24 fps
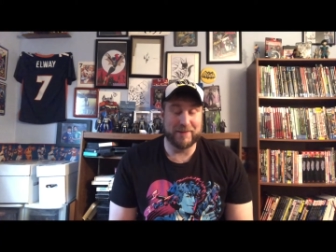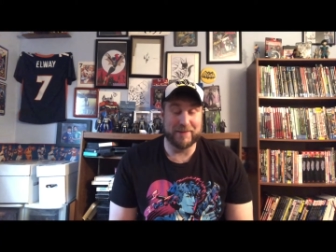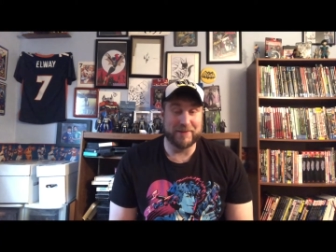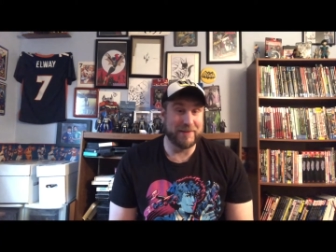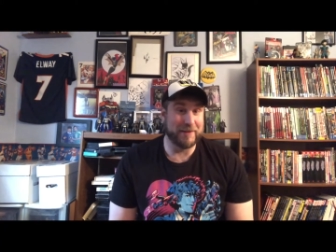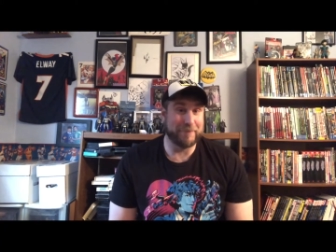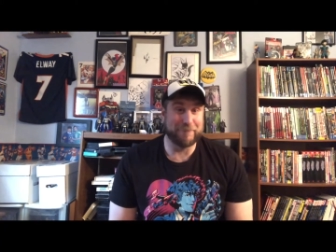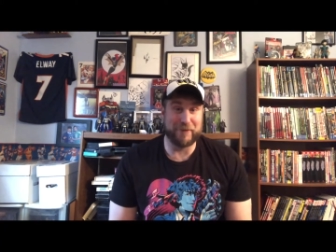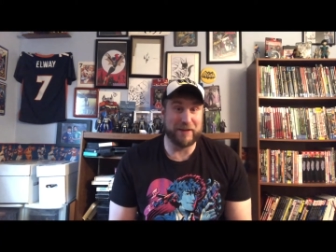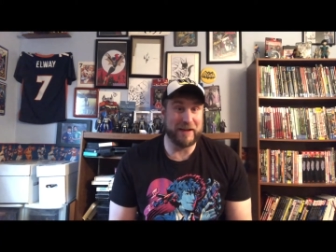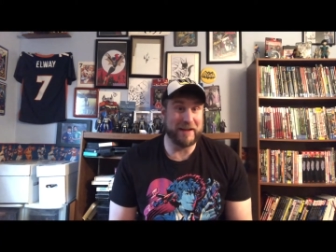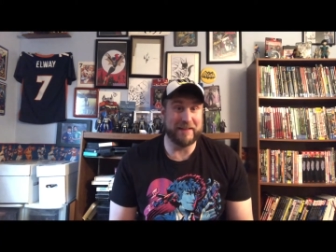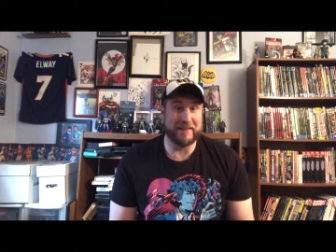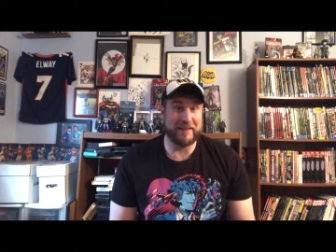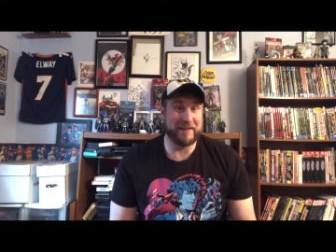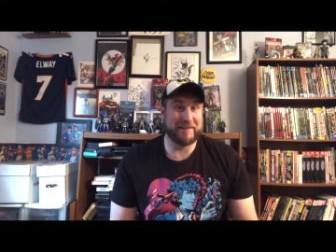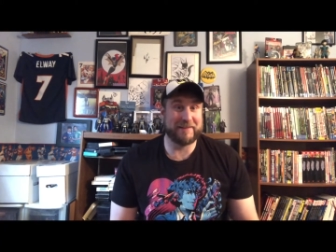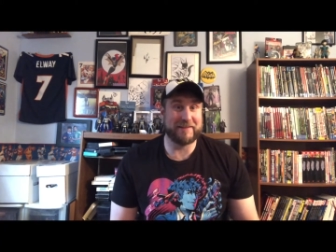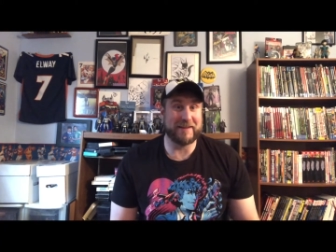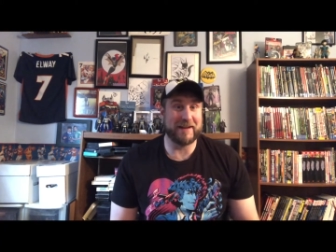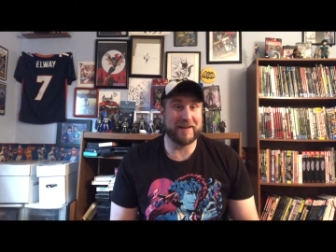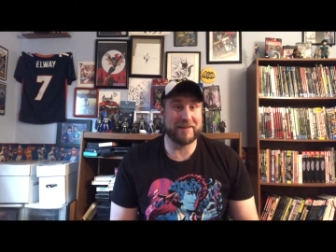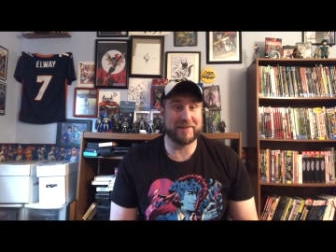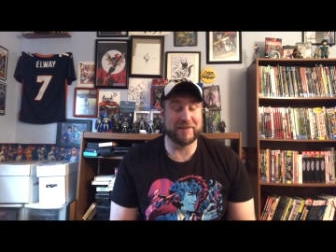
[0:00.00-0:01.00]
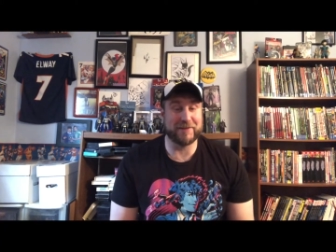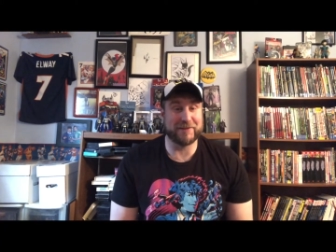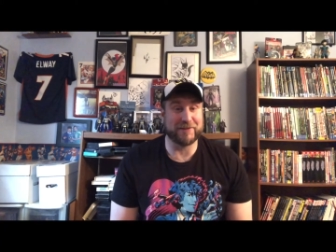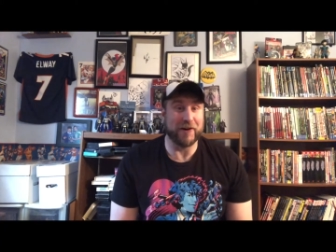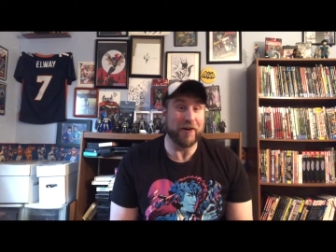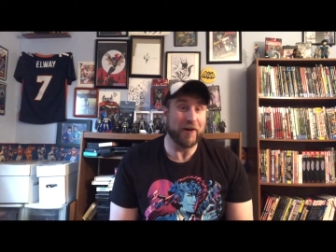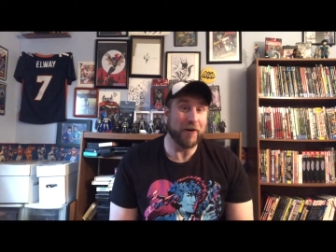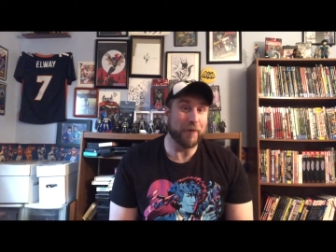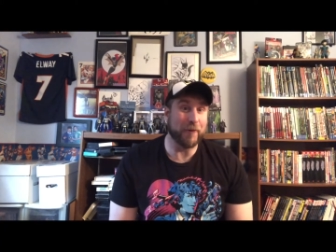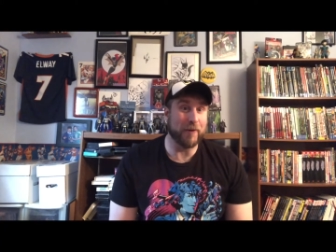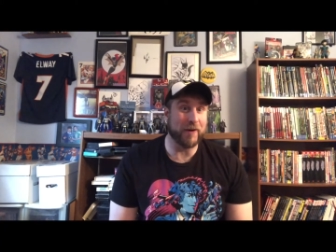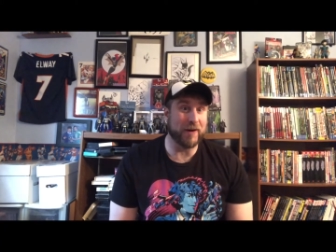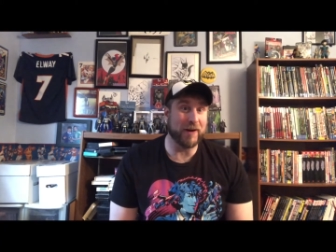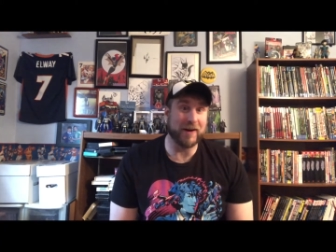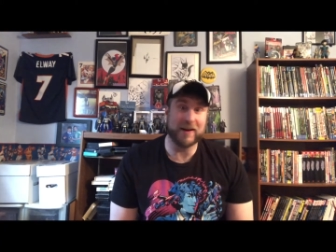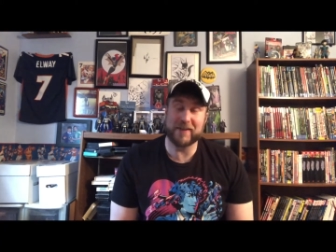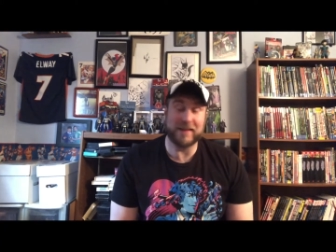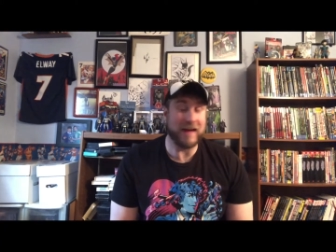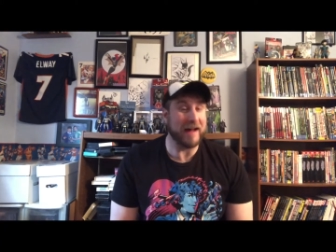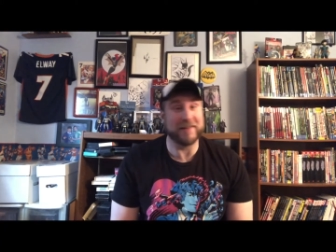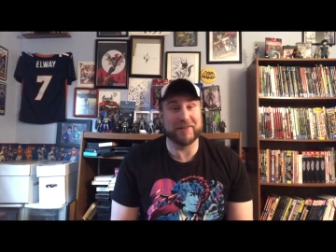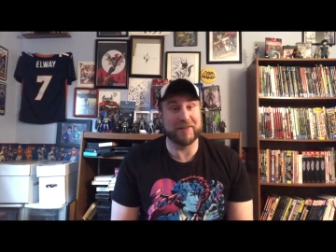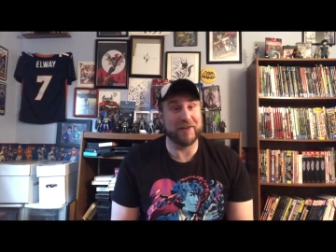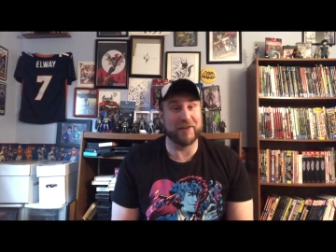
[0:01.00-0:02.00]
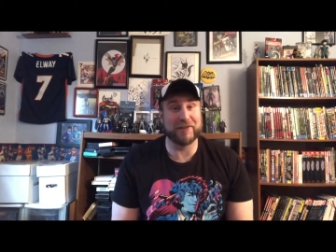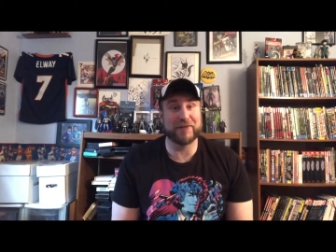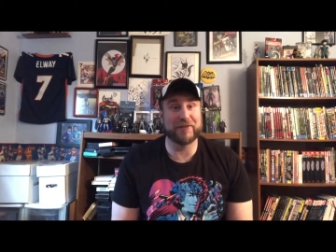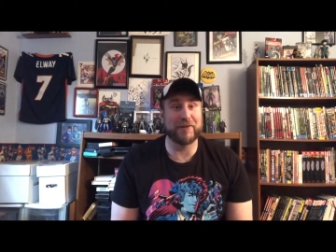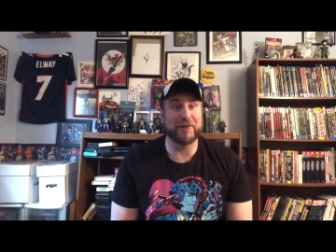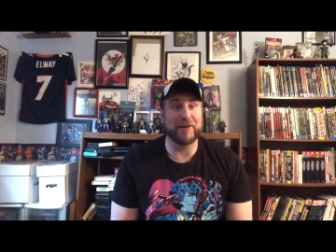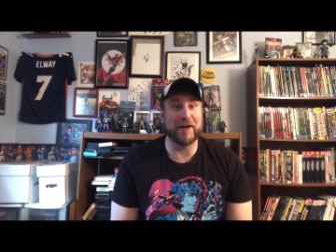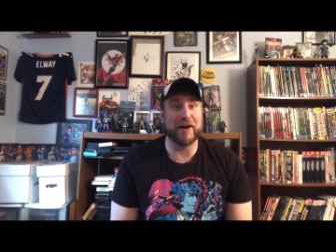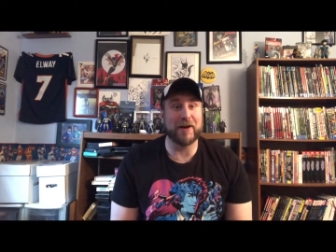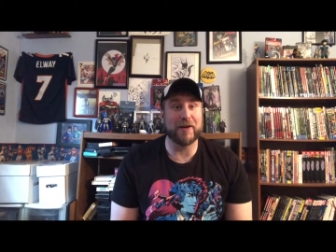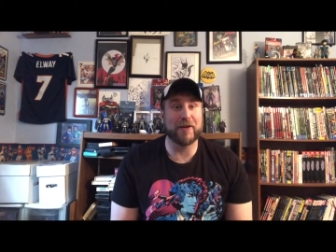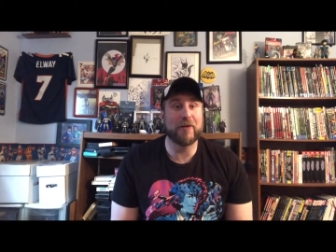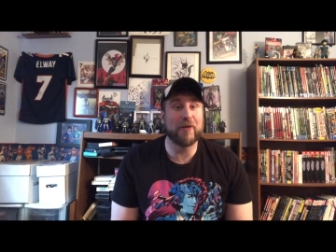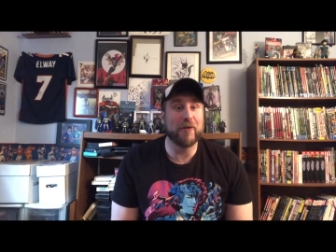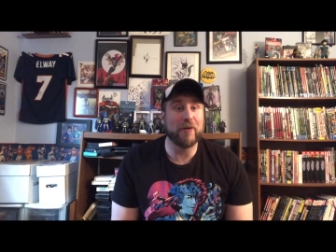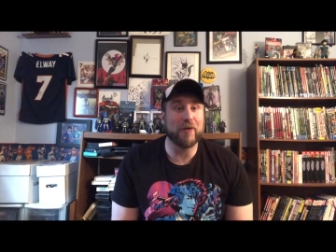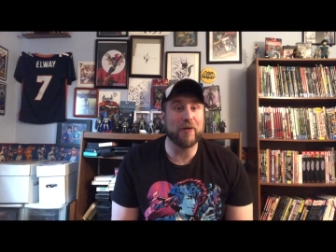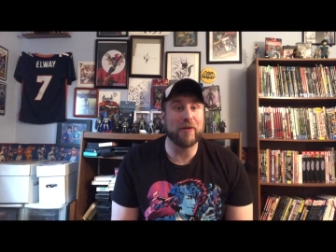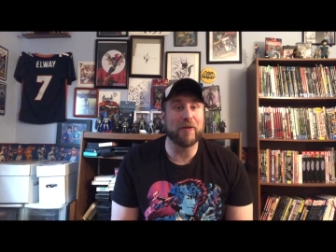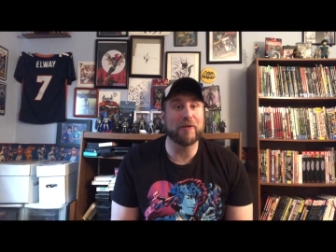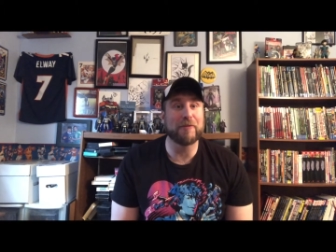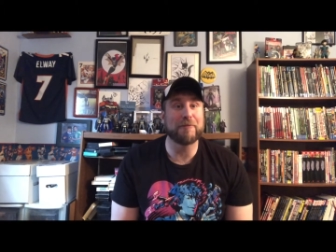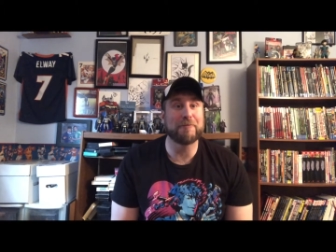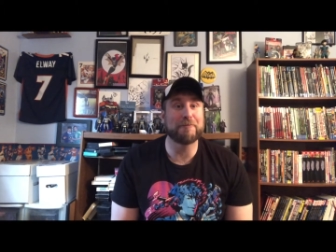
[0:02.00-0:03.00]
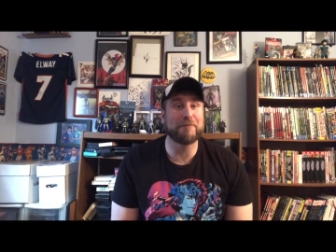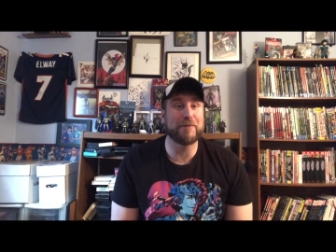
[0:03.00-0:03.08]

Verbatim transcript: the blatantly sexist artwork, that's also not cool.